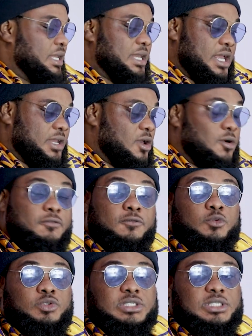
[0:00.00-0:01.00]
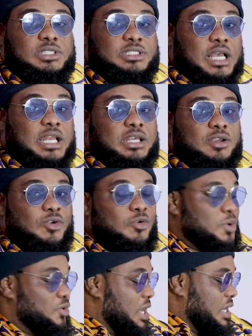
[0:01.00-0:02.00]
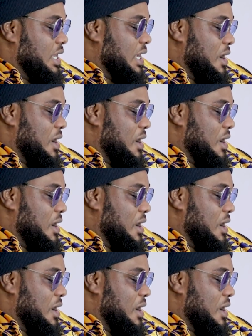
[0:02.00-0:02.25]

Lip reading: Dead old foods. Charlie, we're doing here.